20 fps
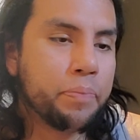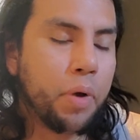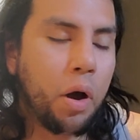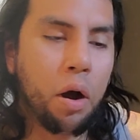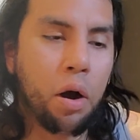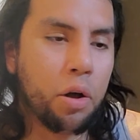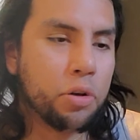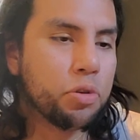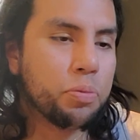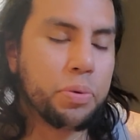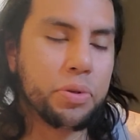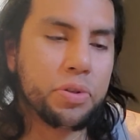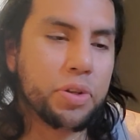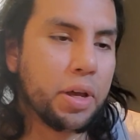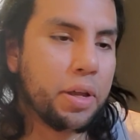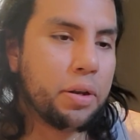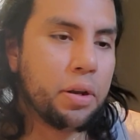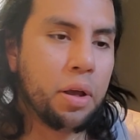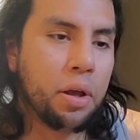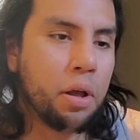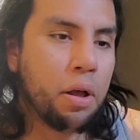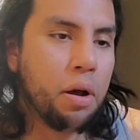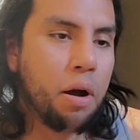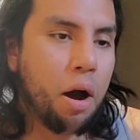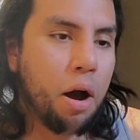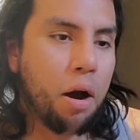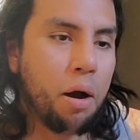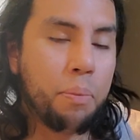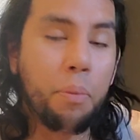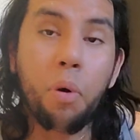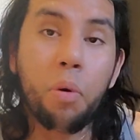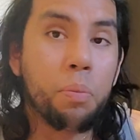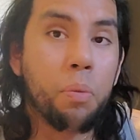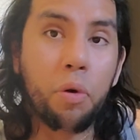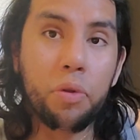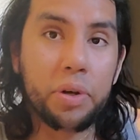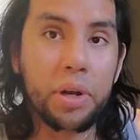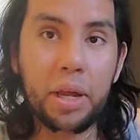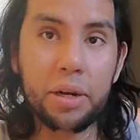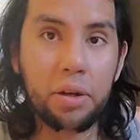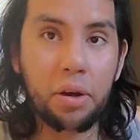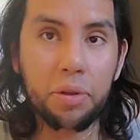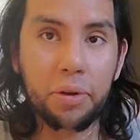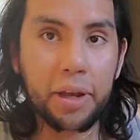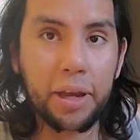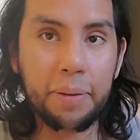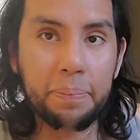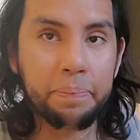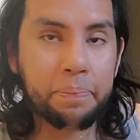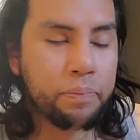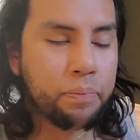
hundred uh, percent, more more than any other game.